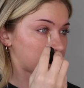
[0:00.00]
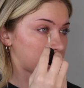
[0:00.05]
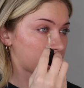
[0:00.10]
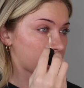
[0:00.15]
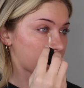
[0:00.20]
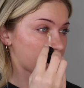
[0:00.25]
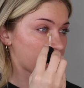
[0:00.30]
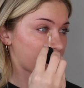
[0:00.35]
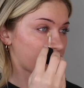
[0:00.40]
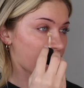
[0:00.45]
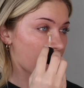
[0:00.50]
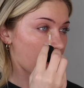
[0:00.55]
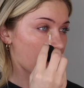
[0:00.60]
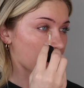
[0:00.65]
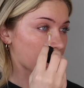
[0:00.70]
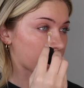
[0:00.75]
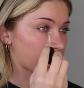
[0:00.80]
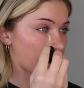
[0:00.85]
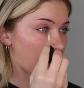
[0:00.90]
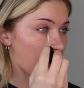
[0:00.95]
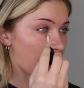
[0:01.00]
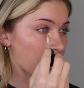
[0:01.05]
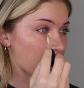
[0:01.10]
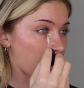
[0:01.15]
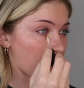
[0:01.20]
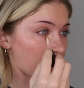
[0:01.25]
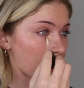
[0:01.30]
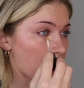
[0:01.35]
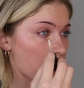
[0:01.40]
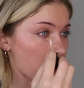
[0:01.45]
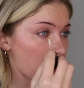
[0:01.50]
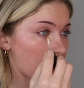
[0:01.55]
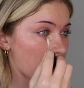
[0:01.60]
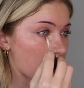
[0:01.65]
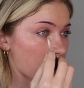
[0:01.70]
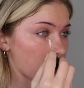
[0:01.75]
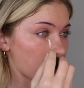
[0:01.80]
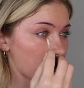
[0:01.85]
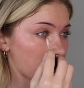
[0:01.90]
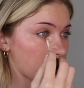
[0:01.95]
due to the fact that my
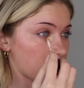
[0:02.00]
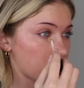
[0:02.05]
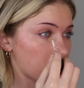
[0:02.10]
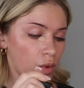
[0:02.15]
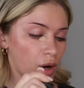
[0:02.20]
mom